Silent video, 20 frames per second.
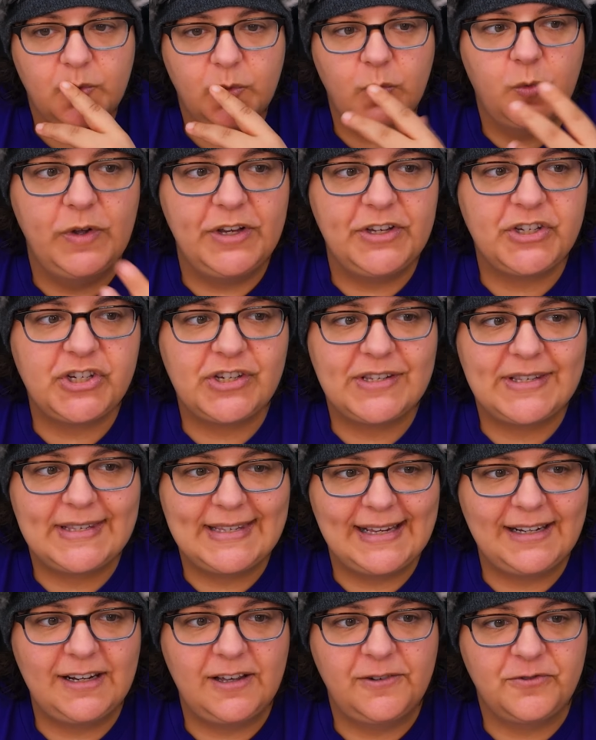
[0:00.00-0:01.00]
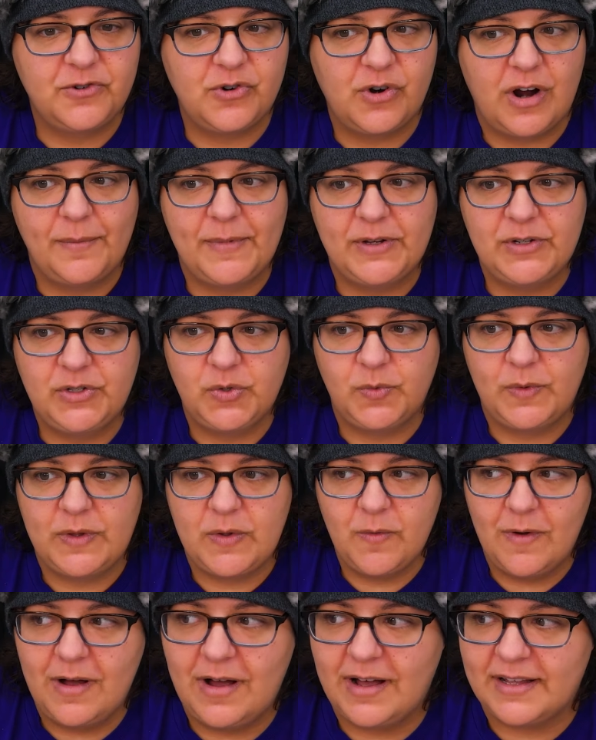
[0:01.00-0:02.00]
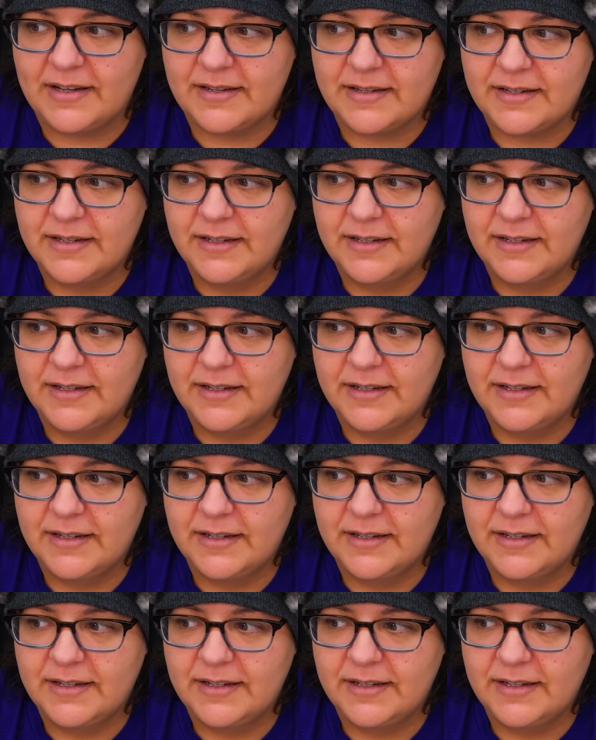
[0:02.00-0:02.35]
Which set of drama do we want?